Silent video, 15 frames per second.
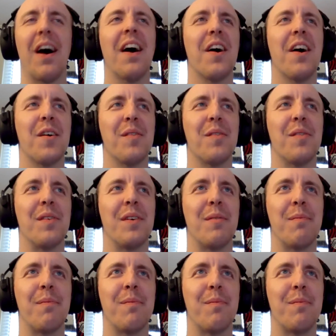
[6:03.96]
Um yeah.
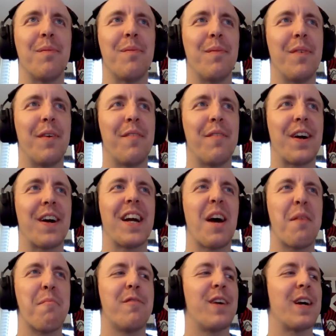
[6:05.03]
very
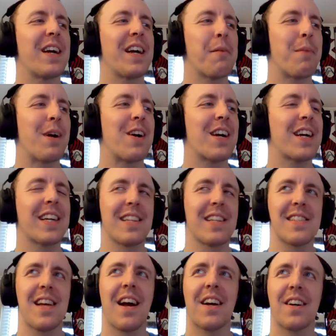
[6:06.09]
um, very American
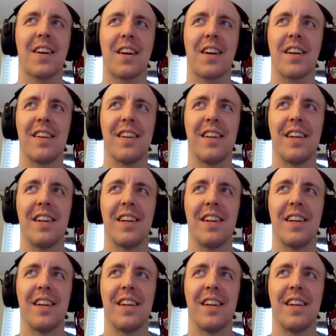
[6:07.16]
soccer.